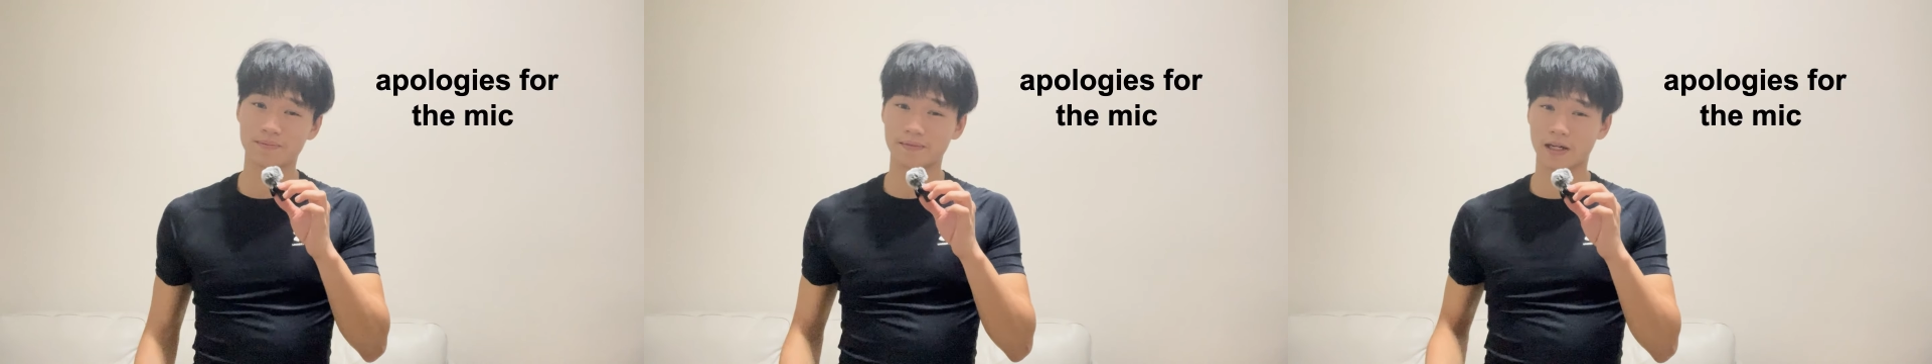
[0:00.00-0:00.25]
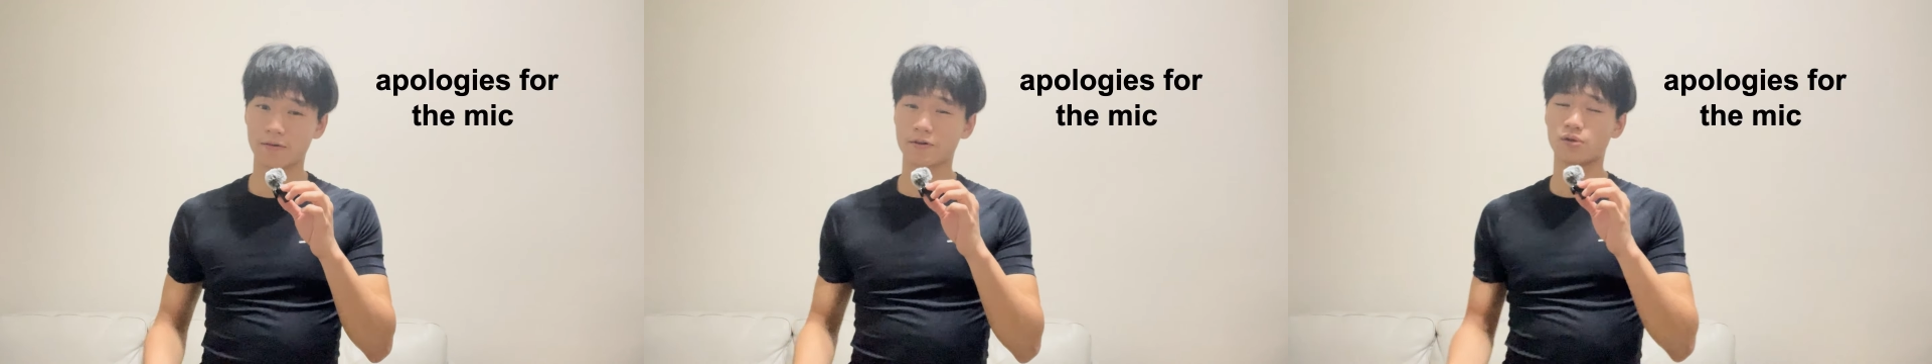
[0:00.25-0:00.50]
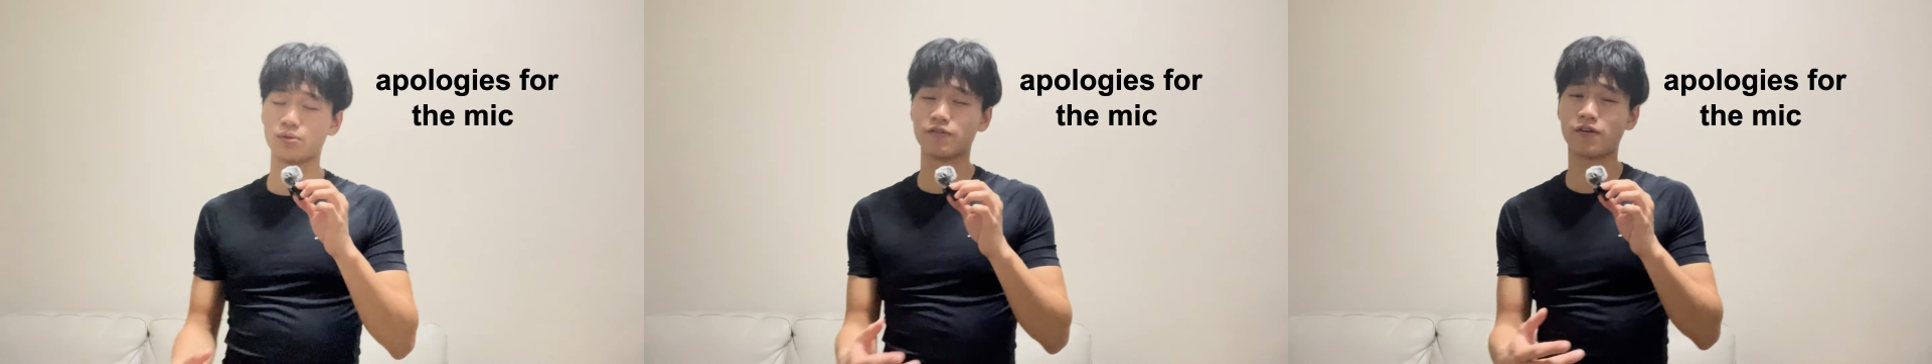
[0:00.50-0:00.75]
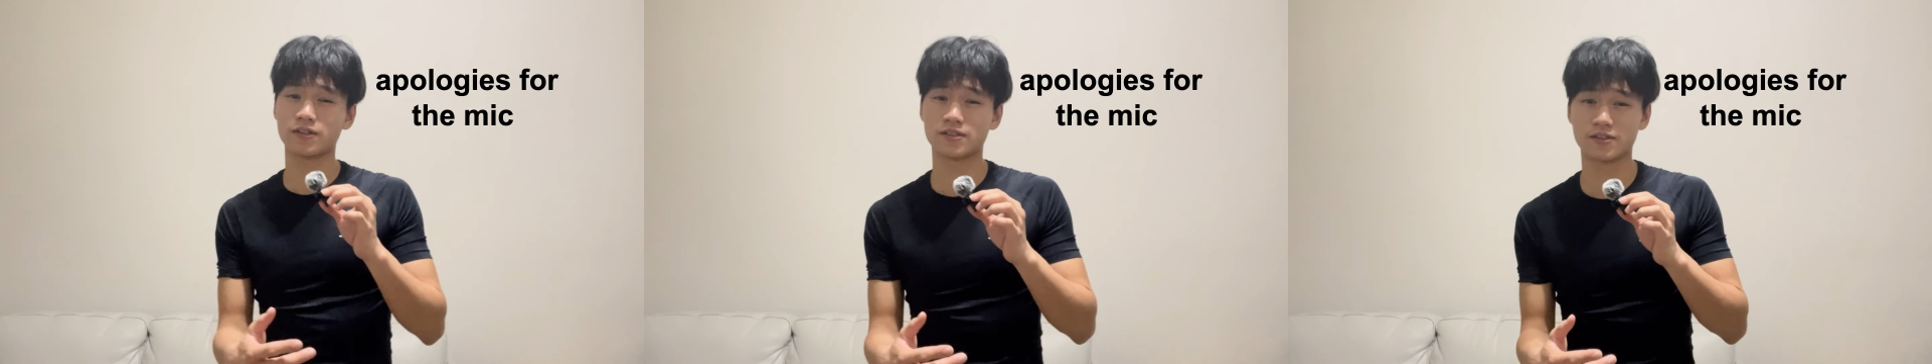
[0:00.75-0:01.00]
Now we're going to
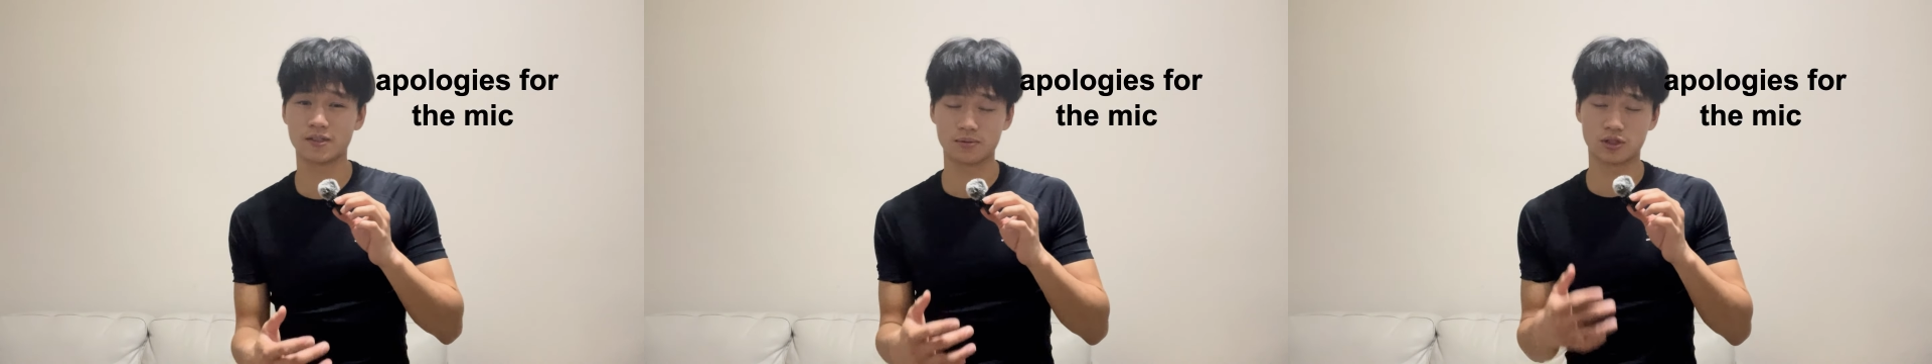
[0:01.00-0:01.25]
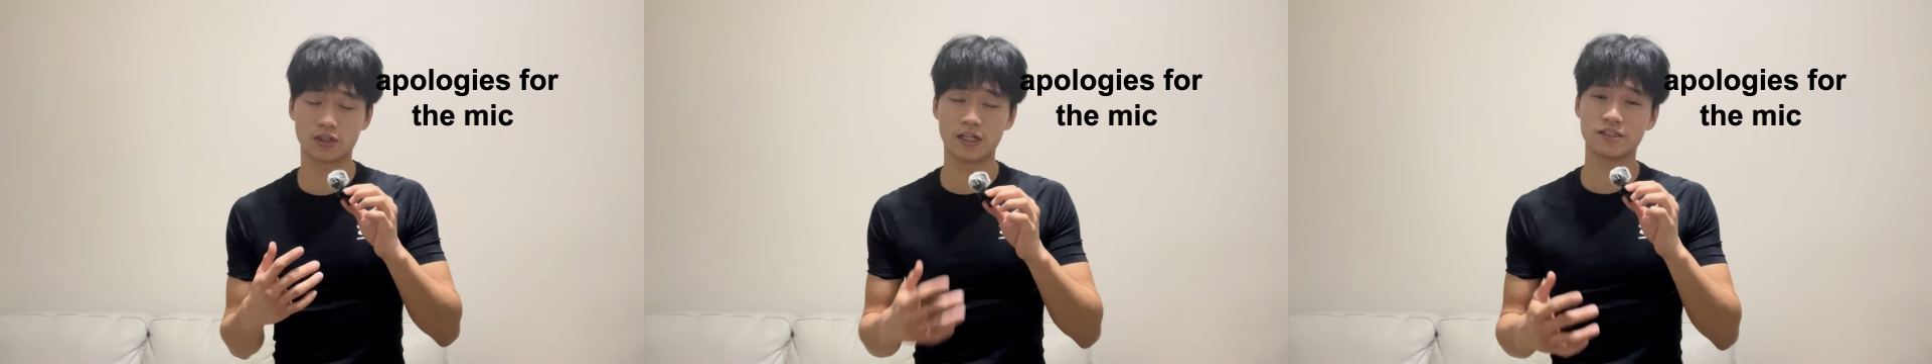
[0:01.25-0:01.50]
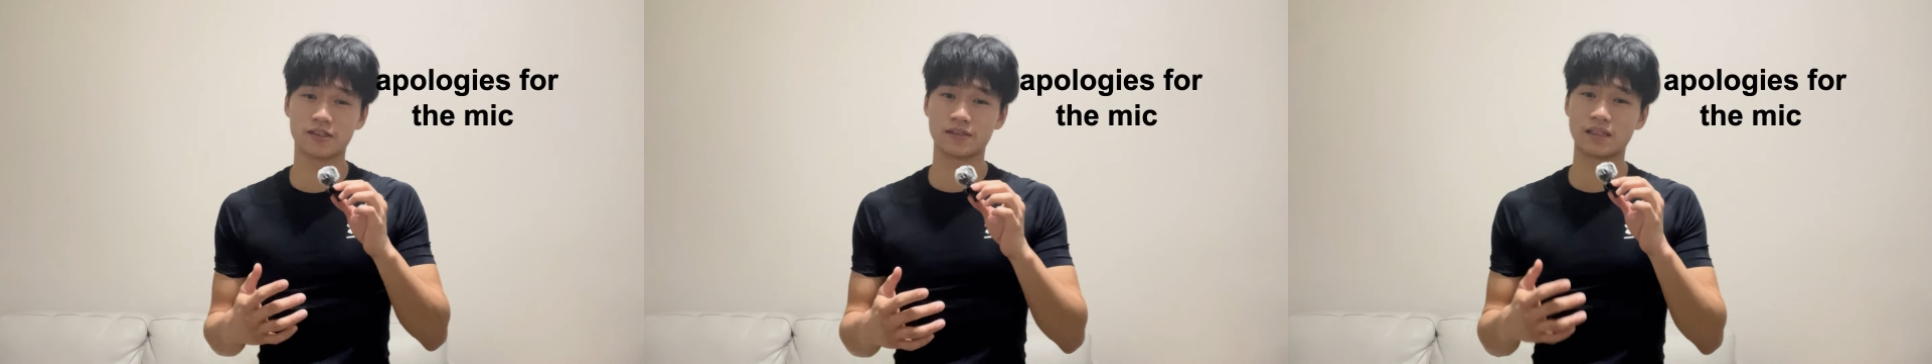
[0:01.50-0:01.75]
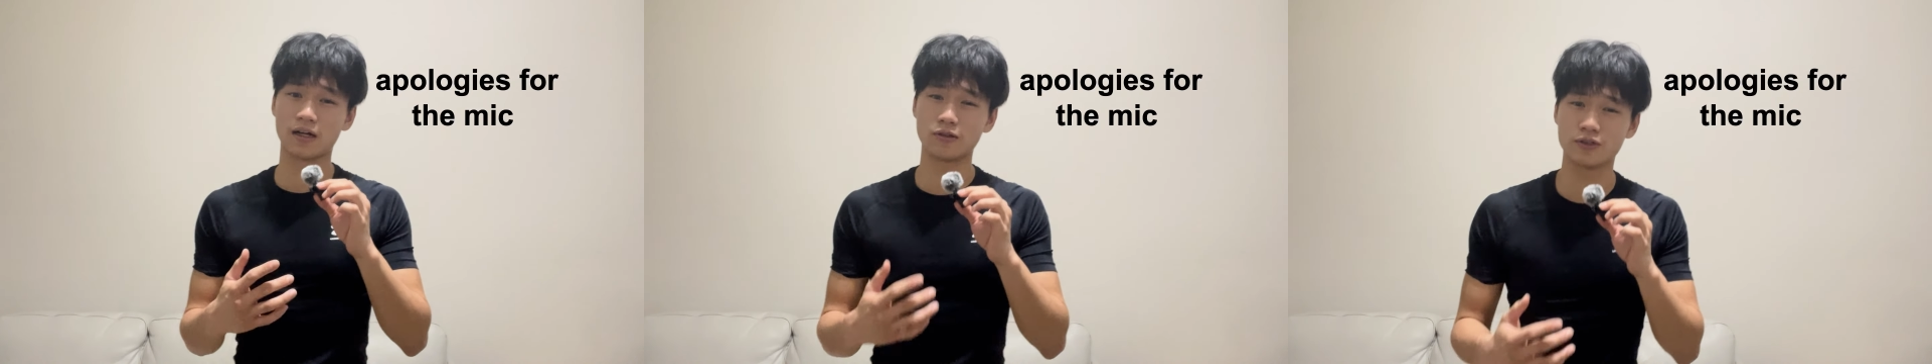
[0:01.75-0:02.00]
move on to some stretches
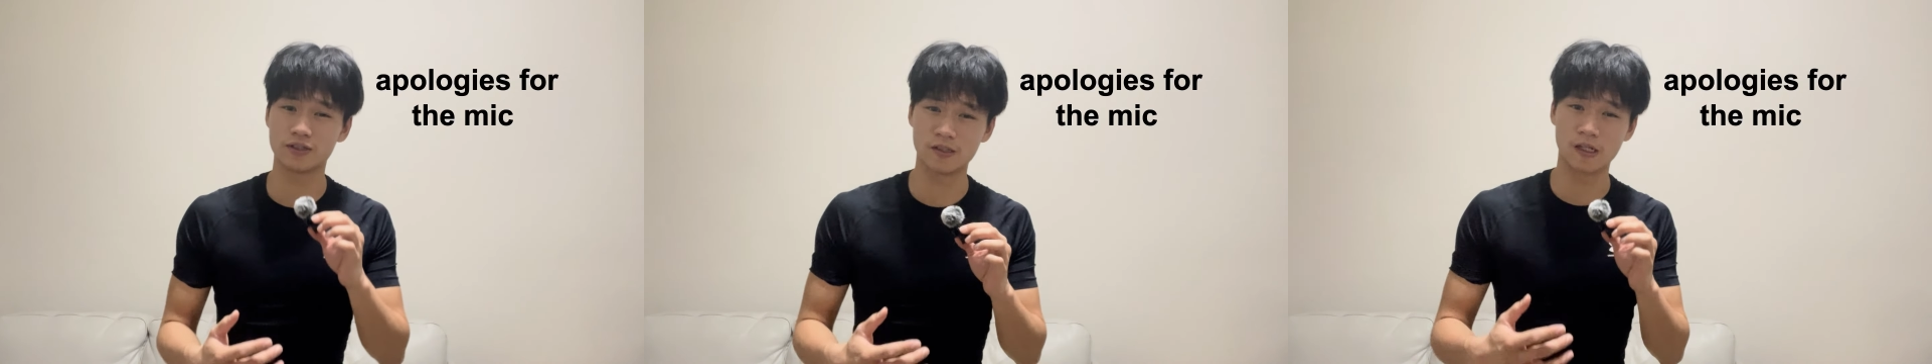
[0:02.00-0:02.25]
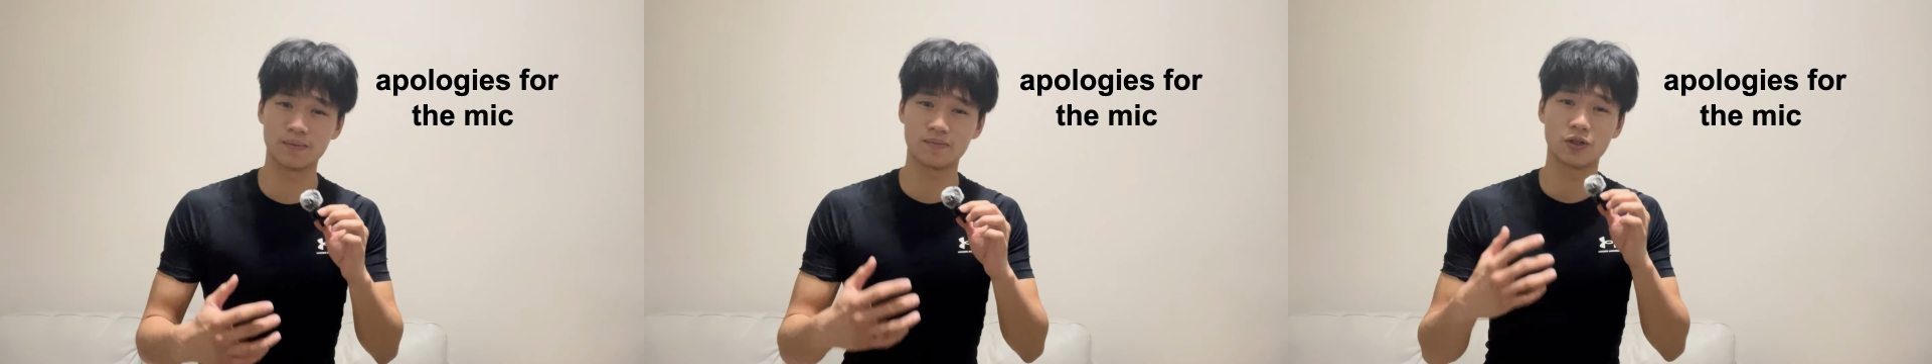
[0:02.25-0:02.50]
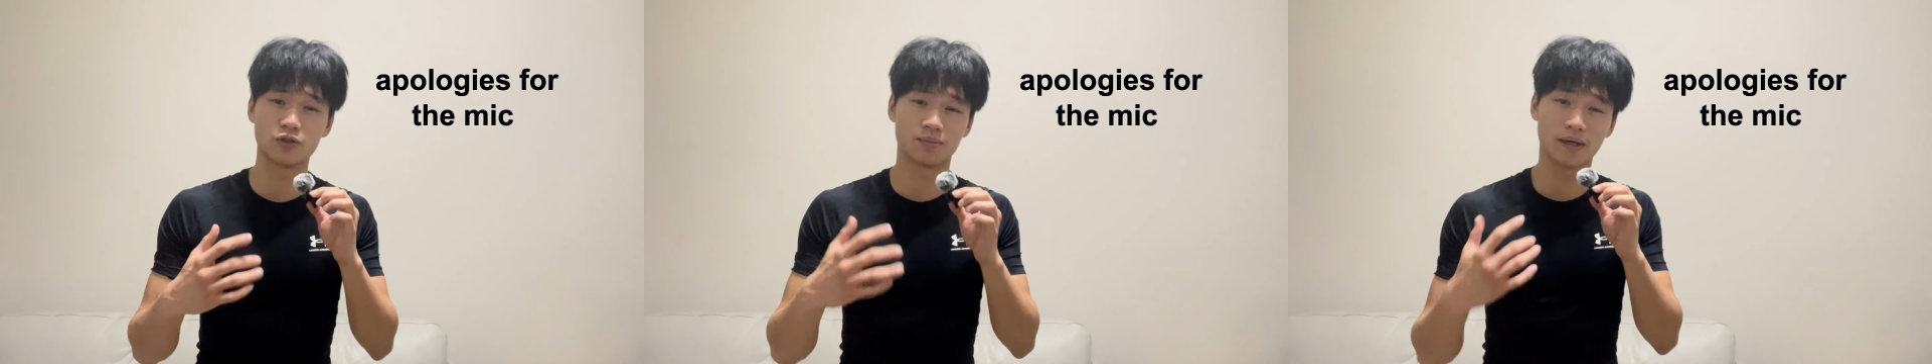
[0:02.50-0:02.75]
that will loosen up those